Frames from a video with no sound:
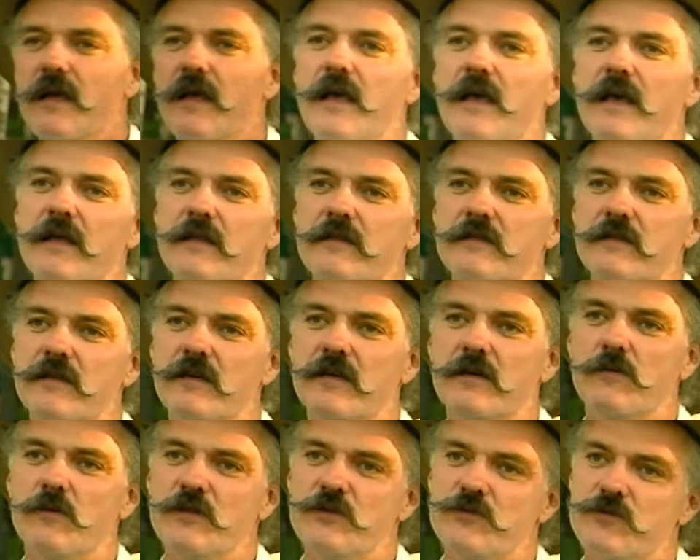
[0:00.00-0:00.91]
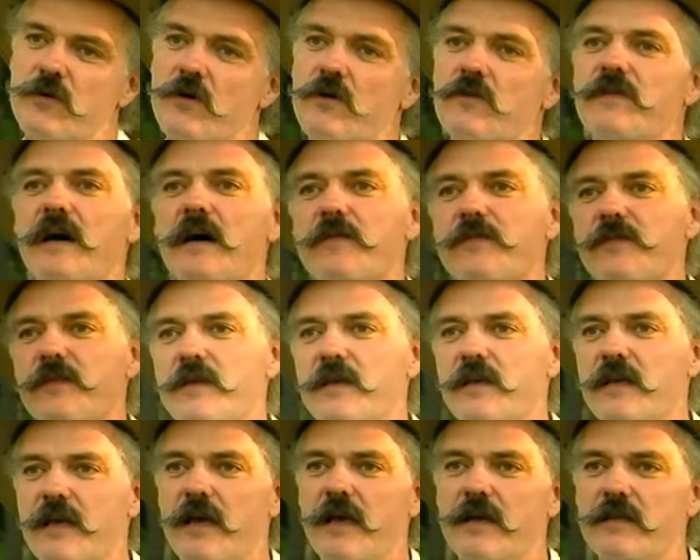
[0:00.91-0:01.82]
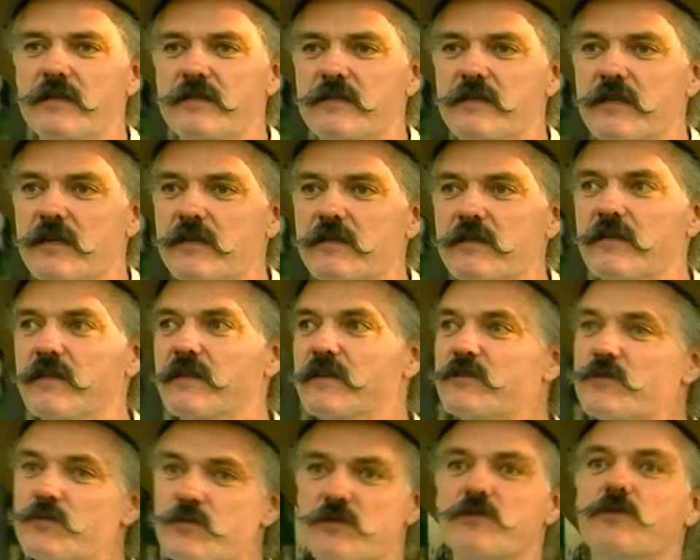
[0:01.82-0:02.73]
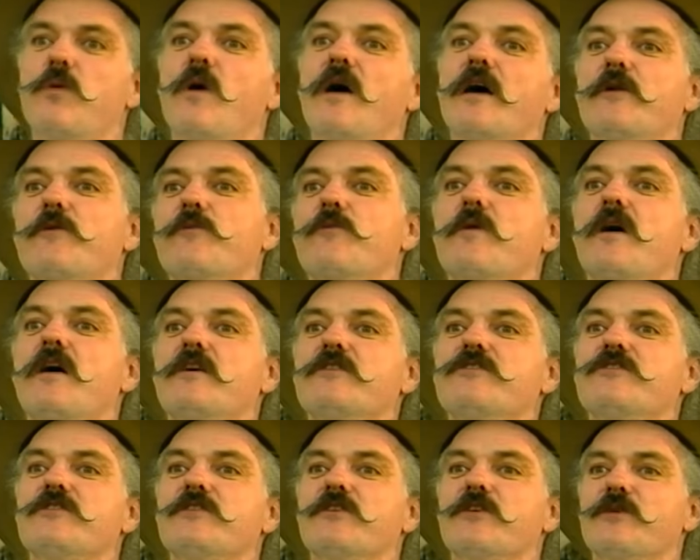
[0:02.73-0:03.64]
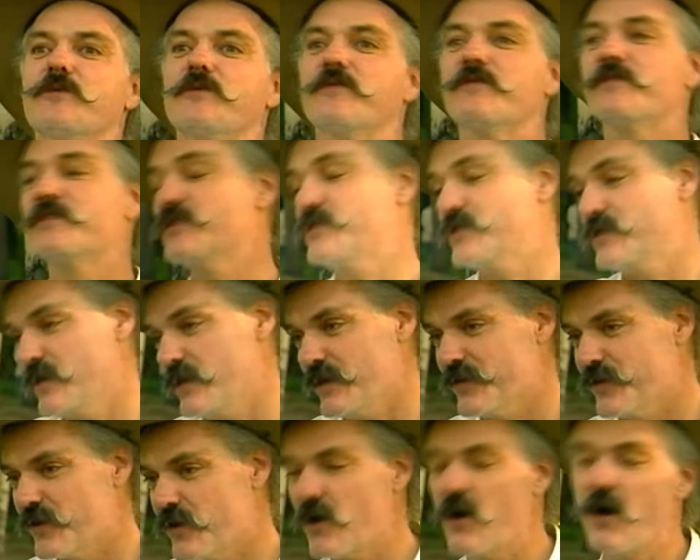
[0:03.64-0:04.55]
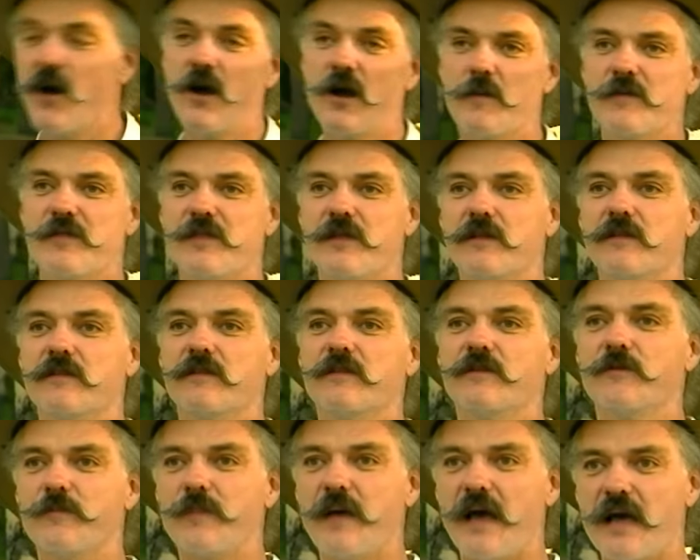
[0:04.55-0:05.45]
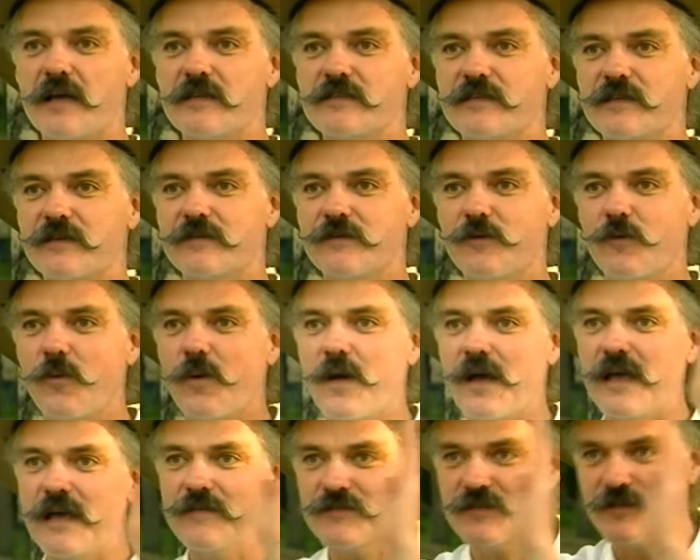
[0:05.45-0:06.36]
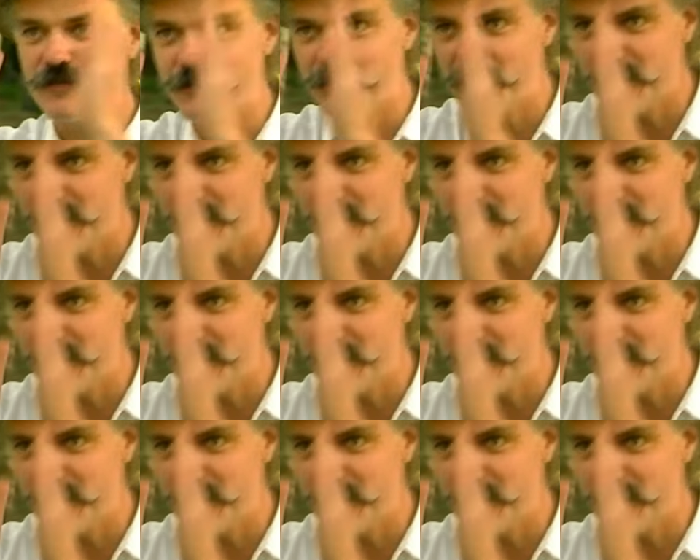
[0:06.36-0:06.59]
And we drove out the gates, and this was quite a rush, you know, just sitting in the car, but then passing waves of